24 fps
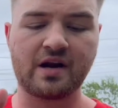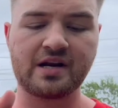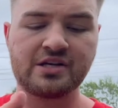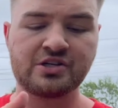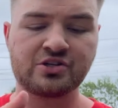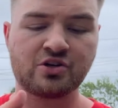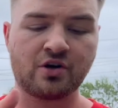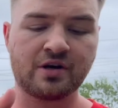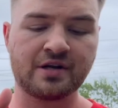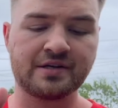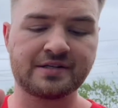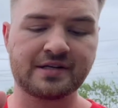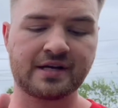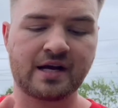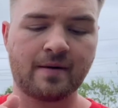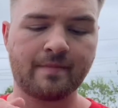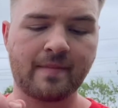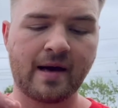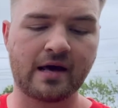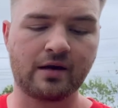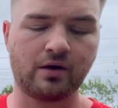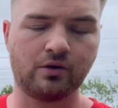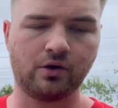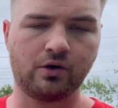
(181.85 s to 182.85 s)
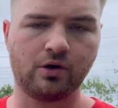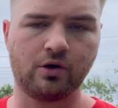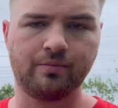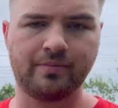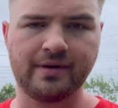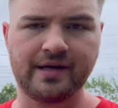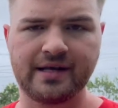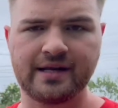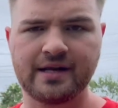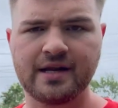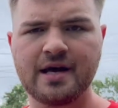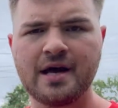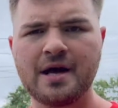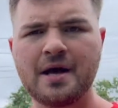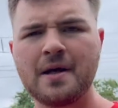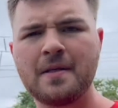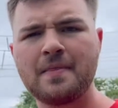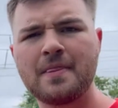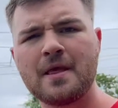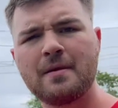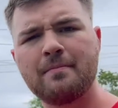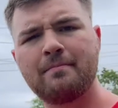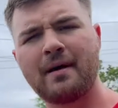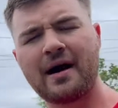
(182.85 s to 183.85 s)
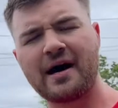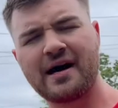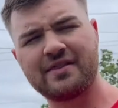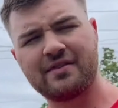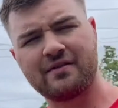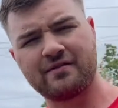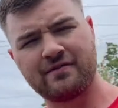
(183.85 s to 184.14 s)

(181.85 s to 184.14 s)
starting to come out a little bit. By the